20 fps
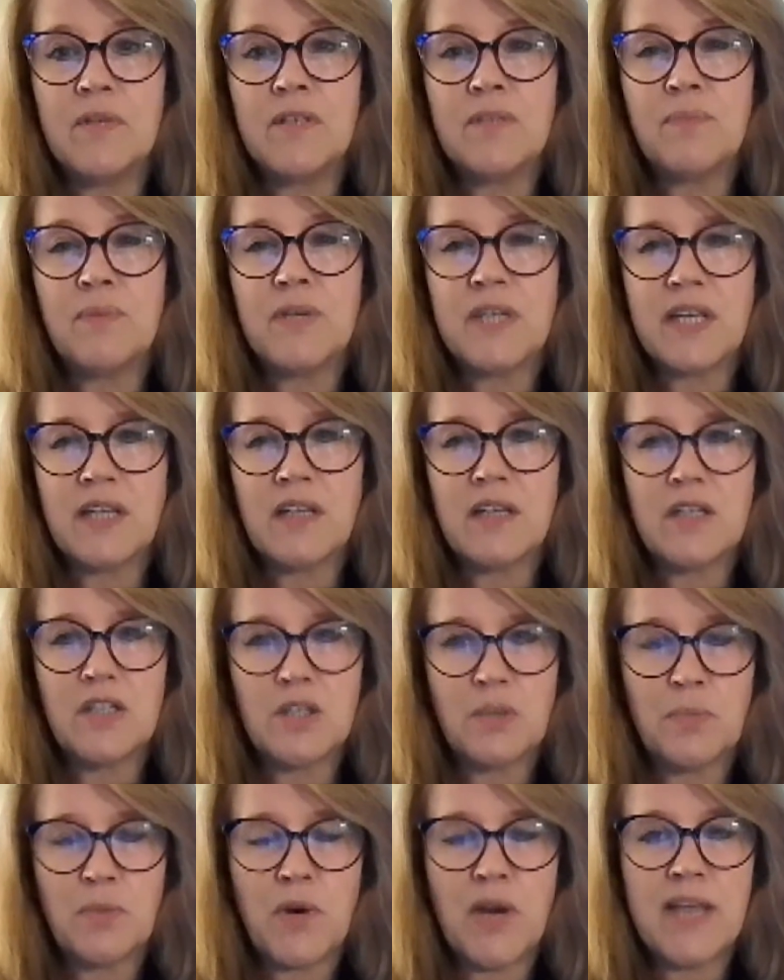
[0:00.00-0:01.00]
was particularly
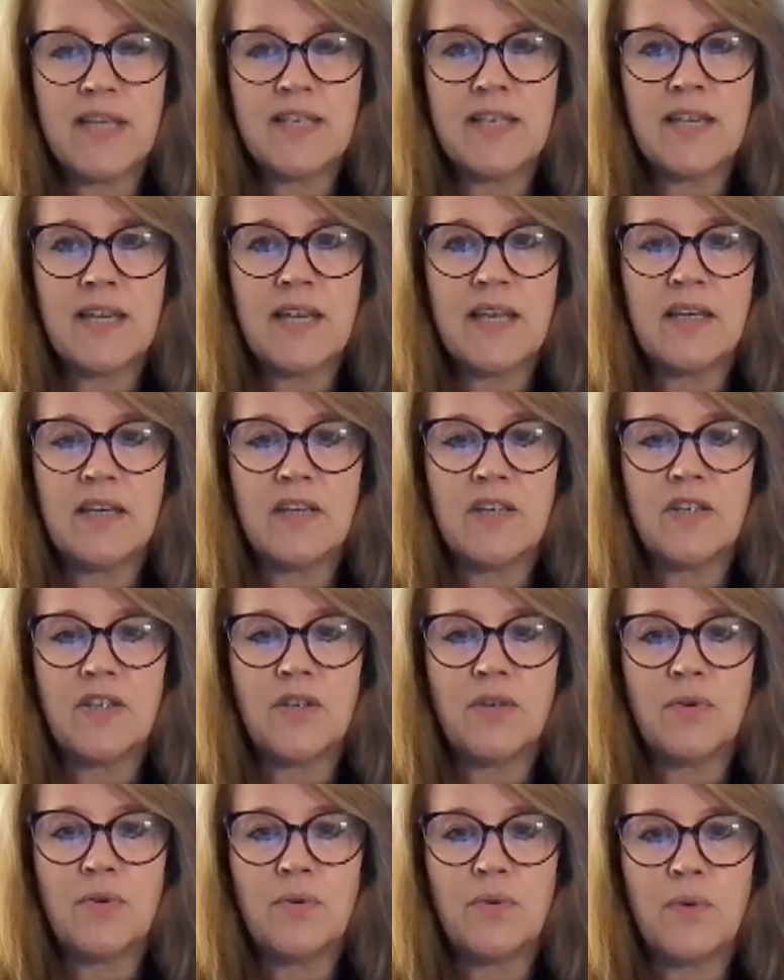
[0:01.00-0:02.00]
surprising
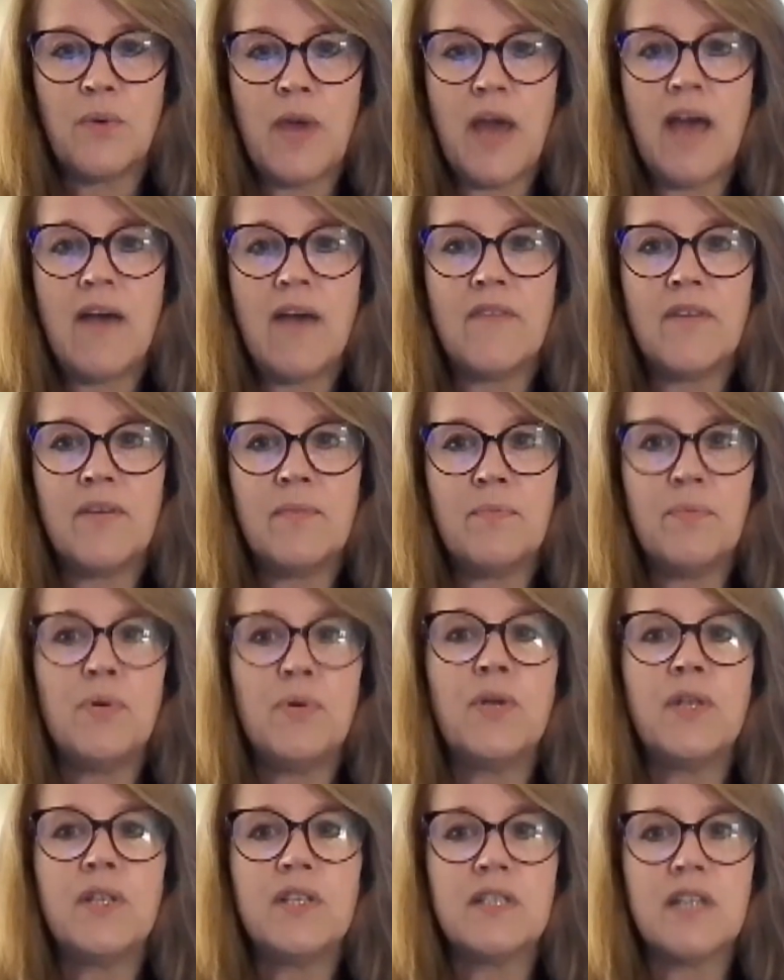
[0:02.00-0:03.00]
to have him
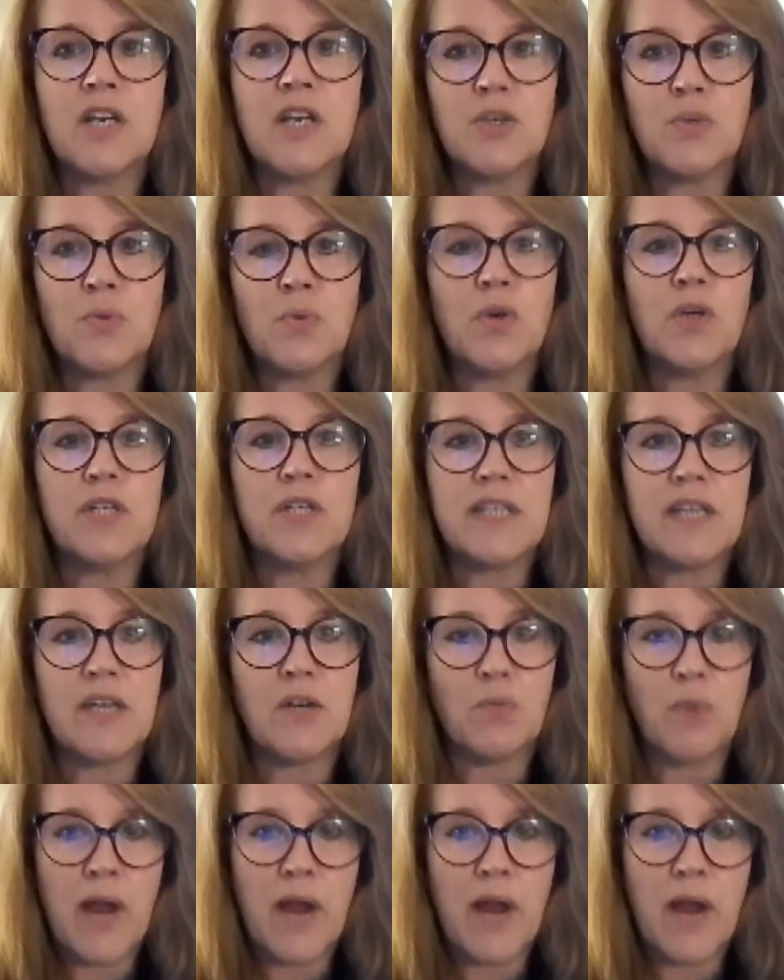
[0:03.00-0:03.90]
put such words in